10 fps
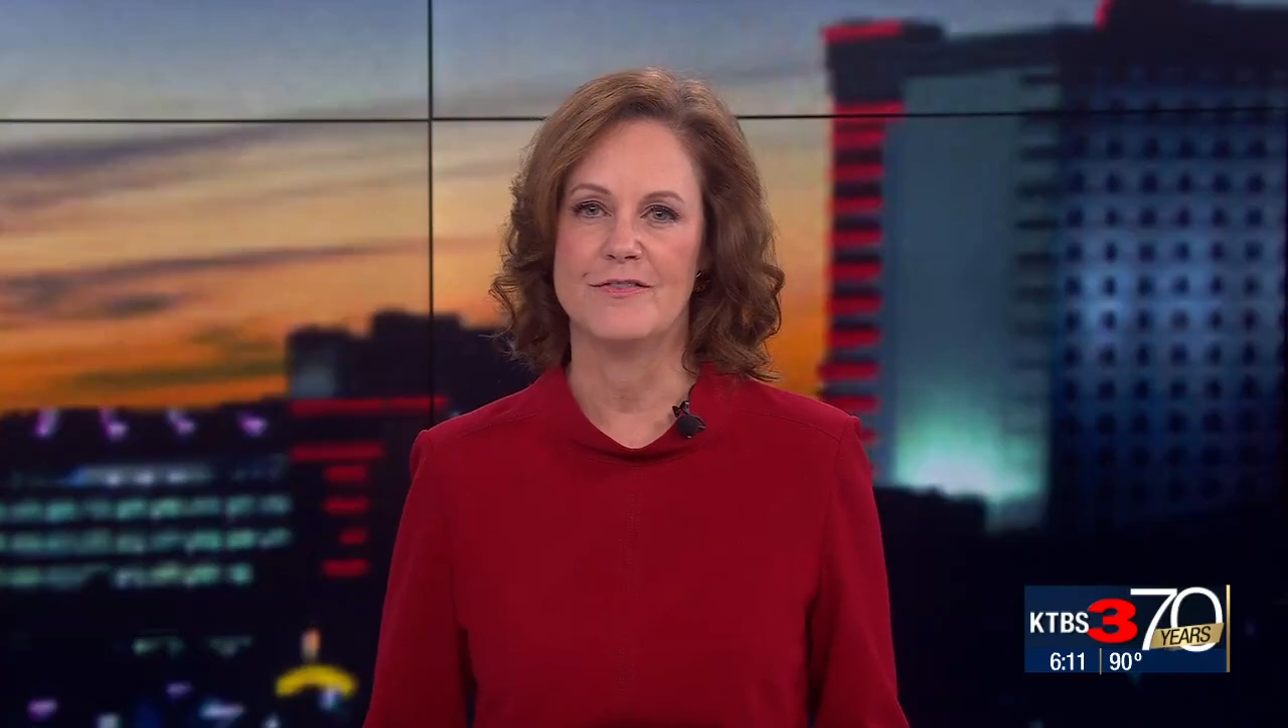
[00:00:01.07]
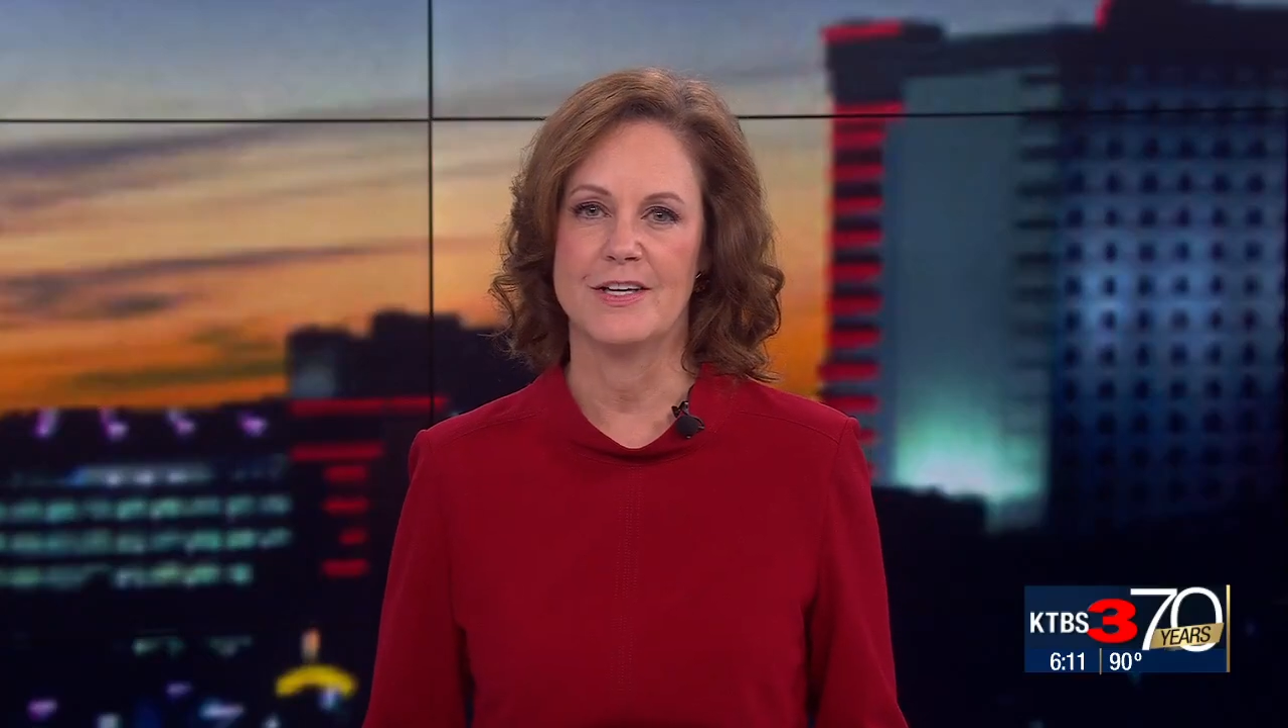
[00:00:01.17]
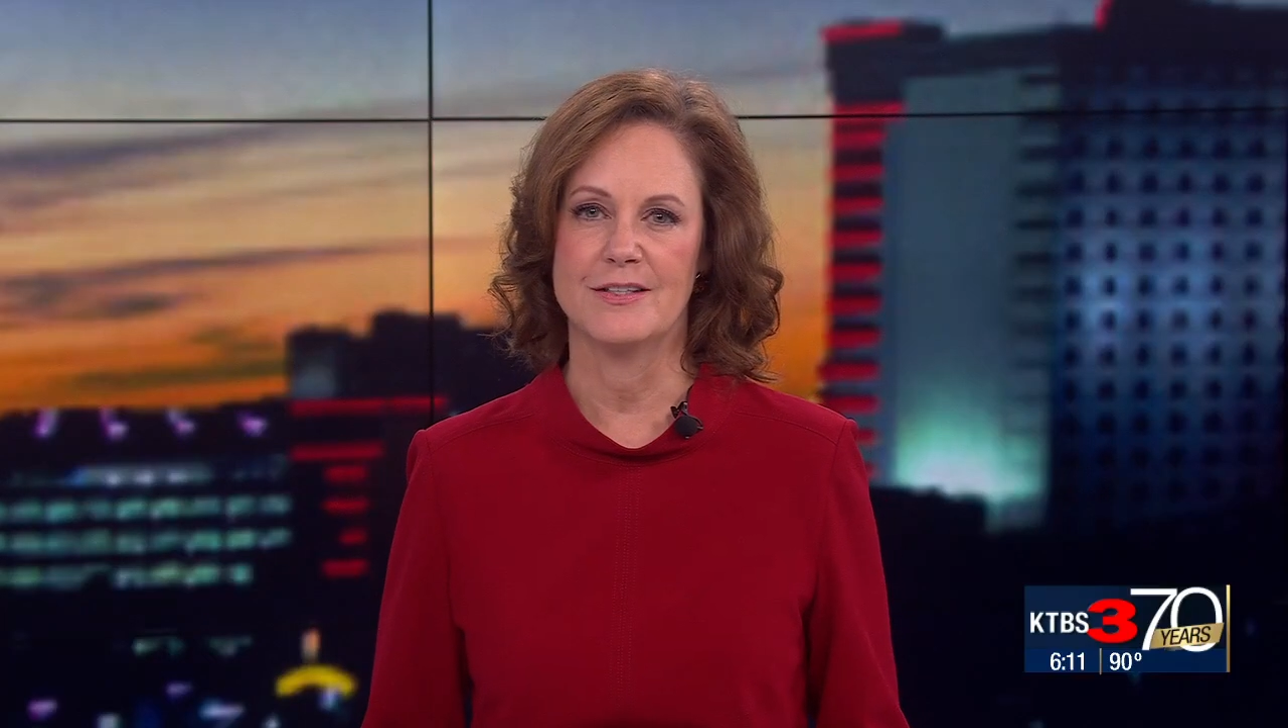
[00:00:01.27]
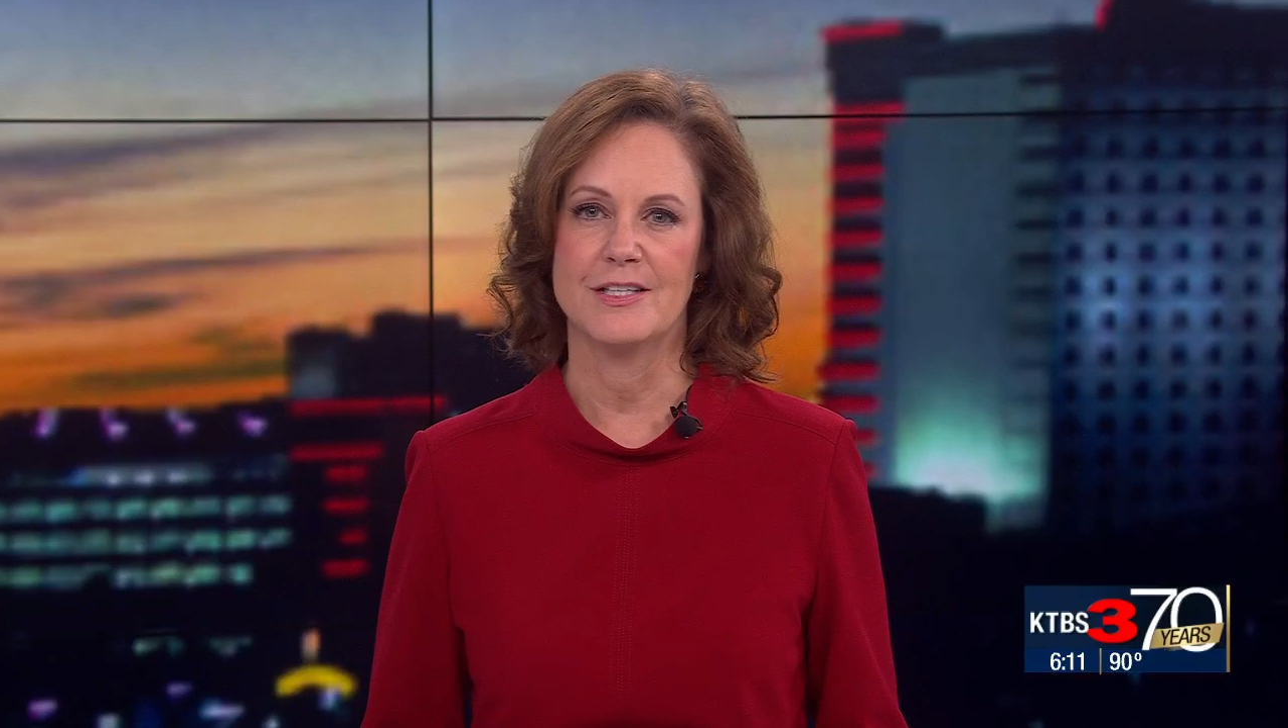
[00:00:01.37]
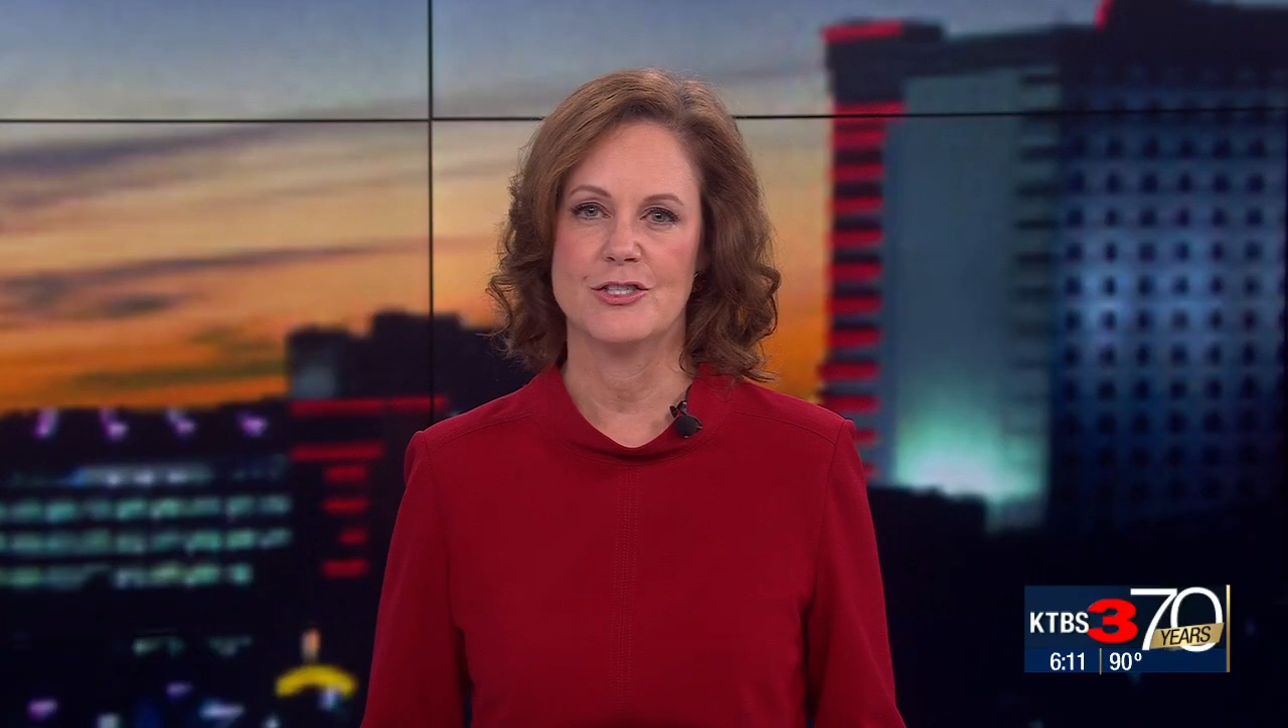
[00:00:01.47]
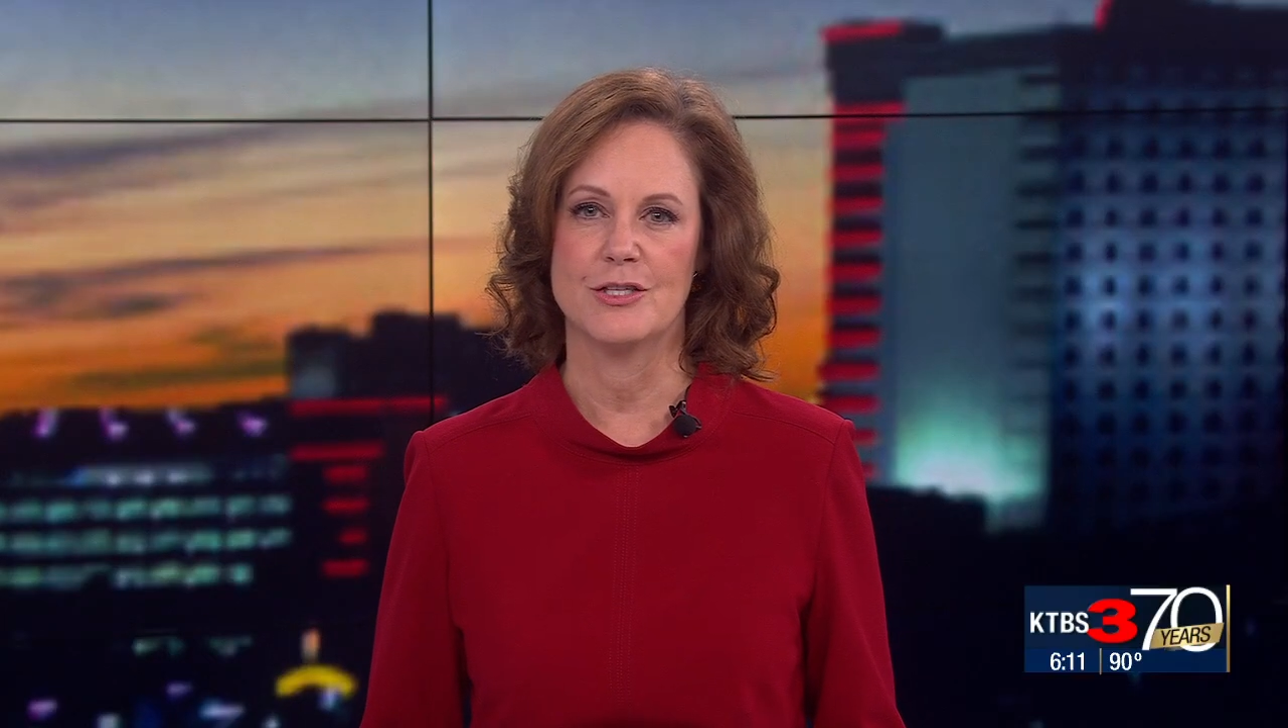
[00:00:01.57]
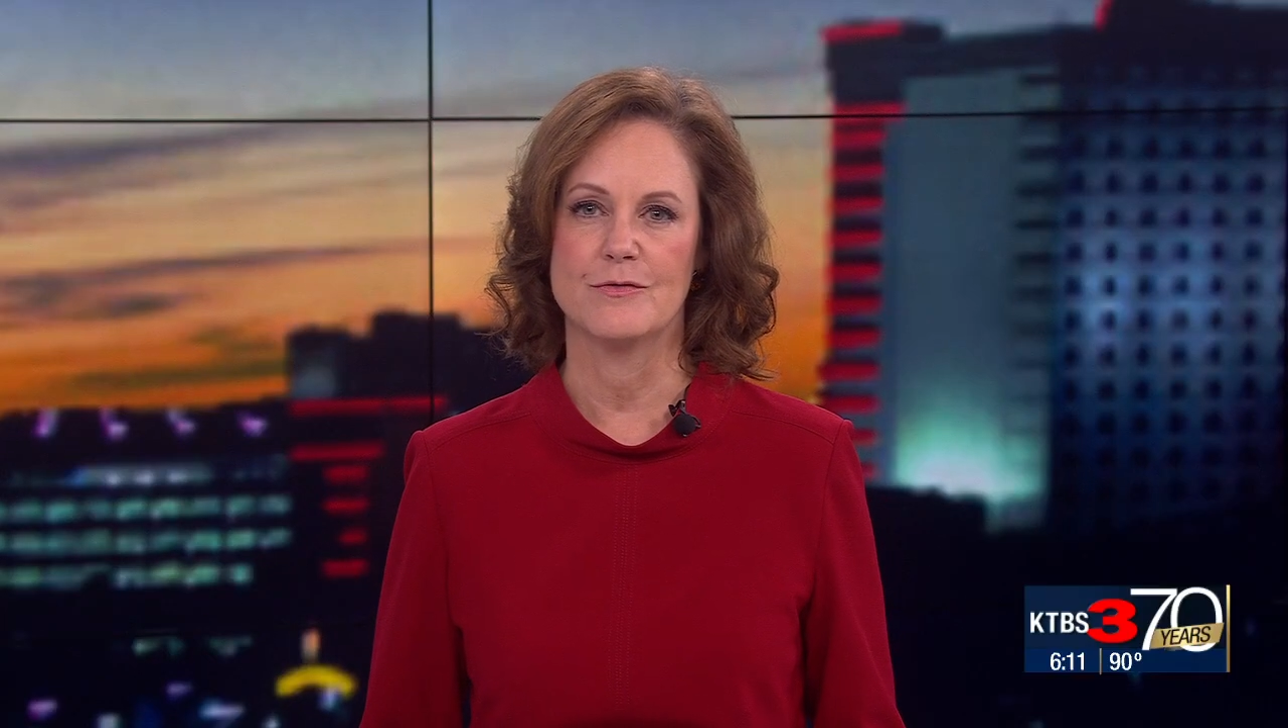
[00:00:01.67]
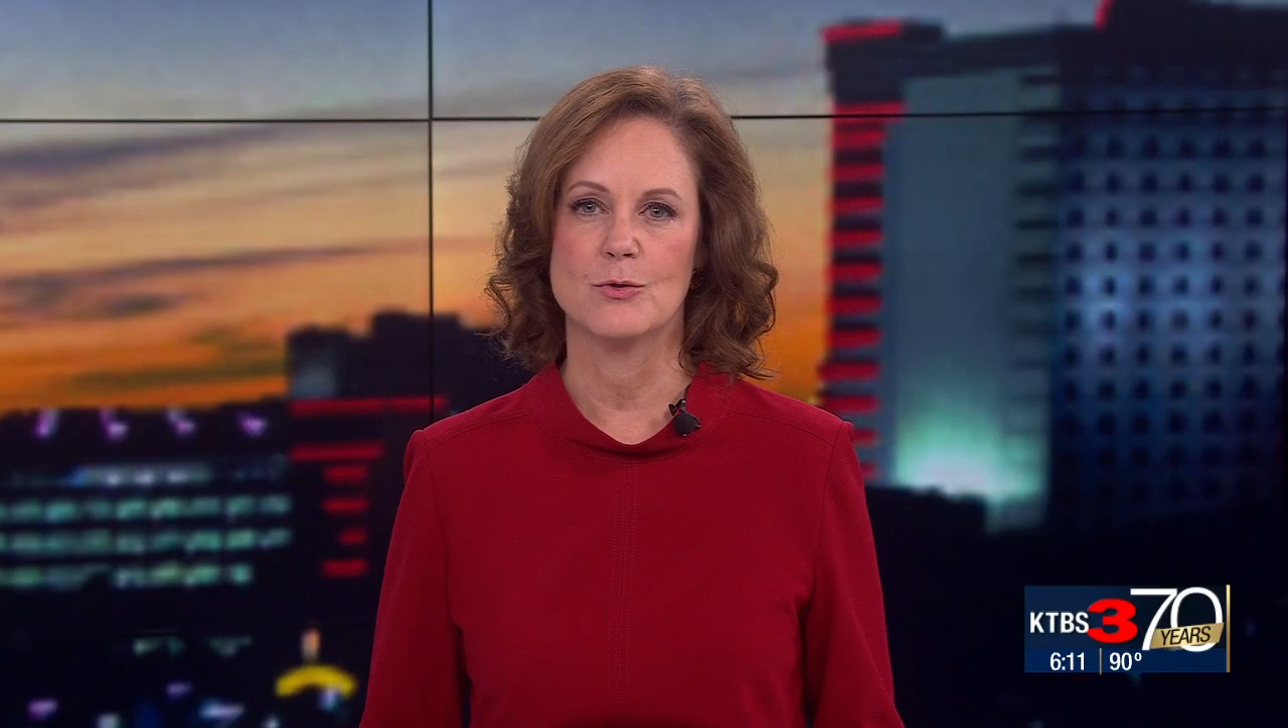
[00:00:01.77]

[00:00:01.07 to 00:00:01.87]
Foundation of